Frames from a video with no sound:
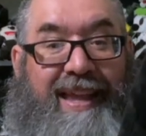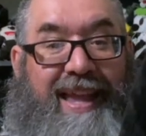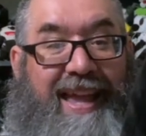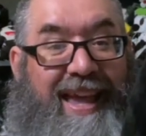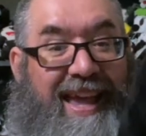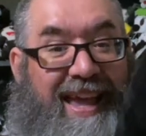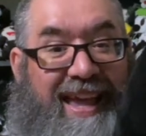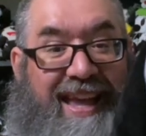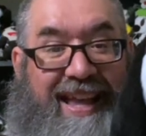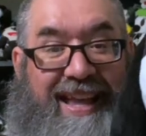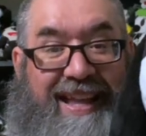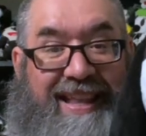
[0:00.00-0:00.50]

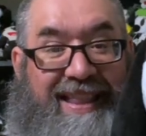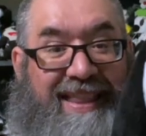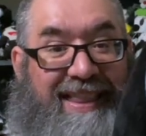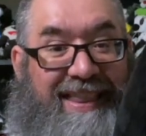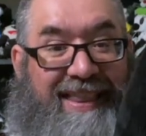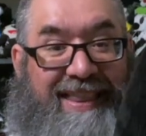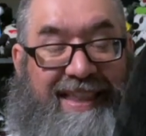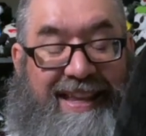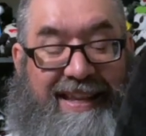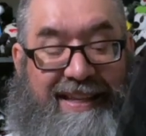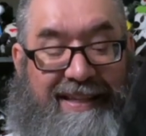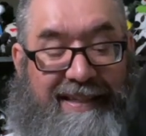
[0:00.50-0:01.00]
hey,
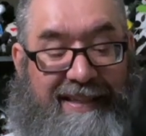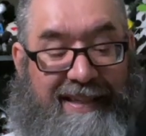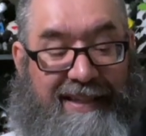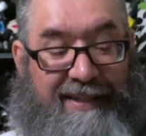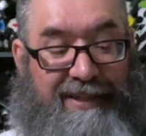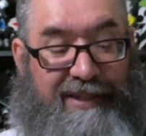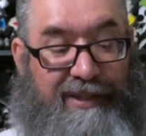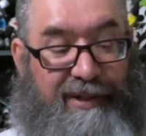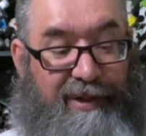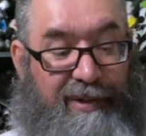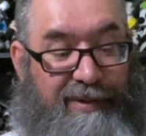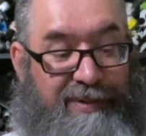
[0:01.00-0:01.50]
this
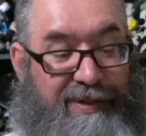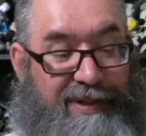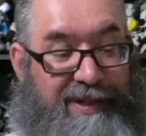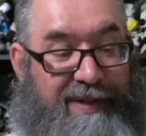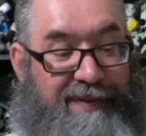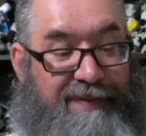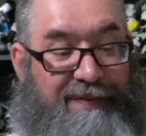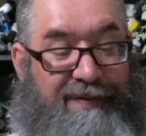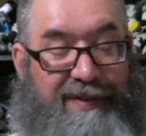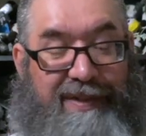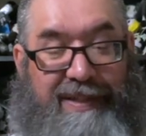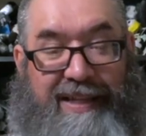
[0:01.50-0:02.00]

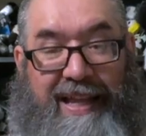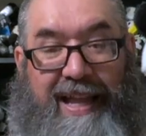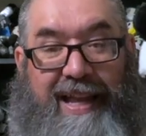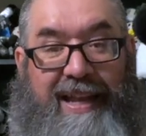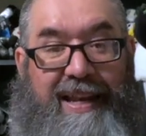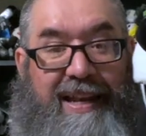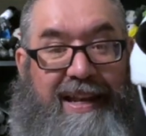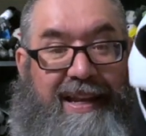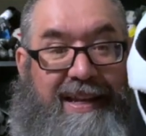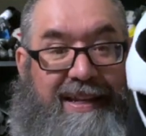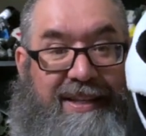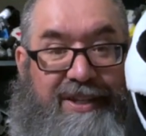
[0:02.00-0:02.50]
exclusive set
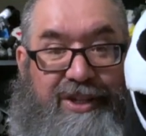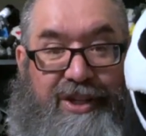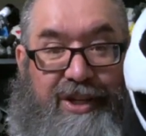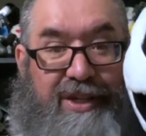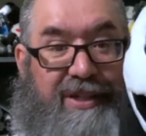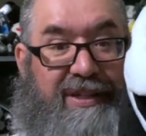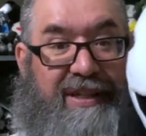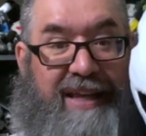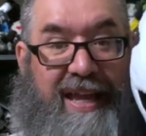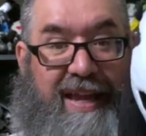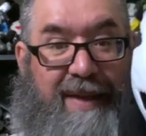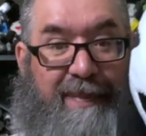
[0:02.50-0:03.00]

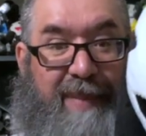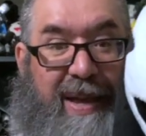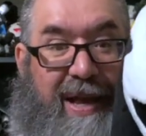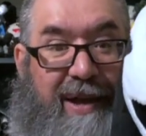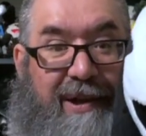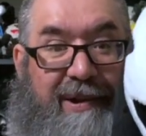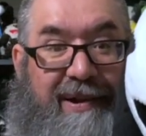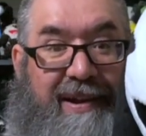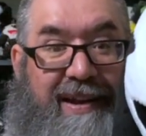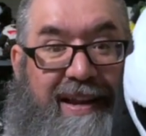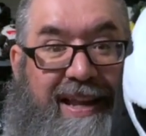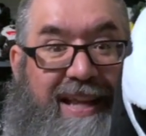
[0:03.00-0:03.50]
just came
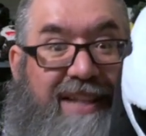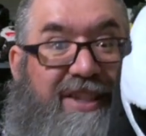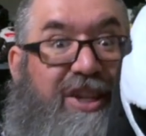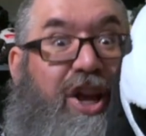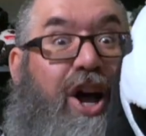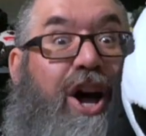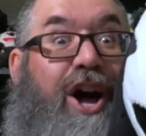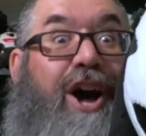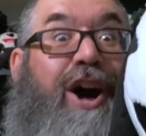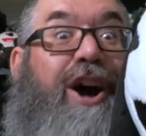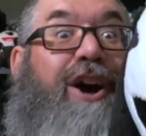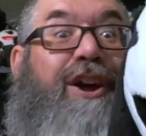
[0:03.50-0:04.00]
out. It's
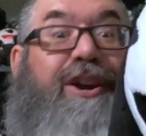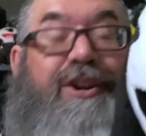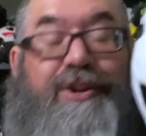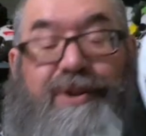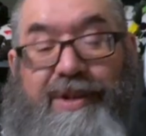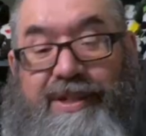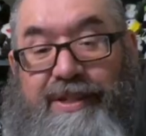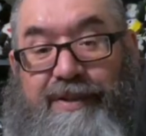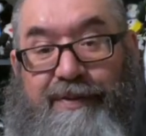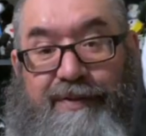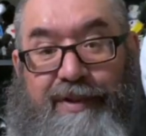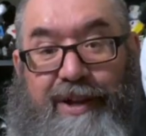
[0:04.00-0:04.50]

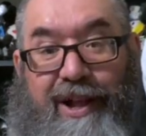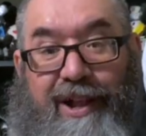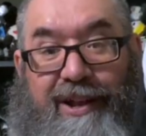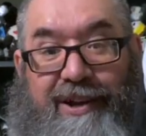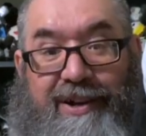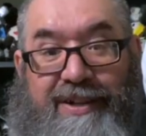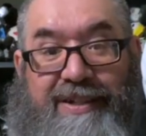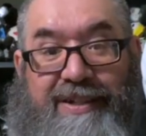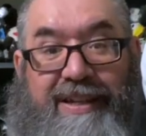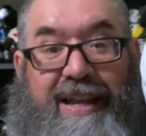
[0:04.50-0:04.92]
hundreds of dollars.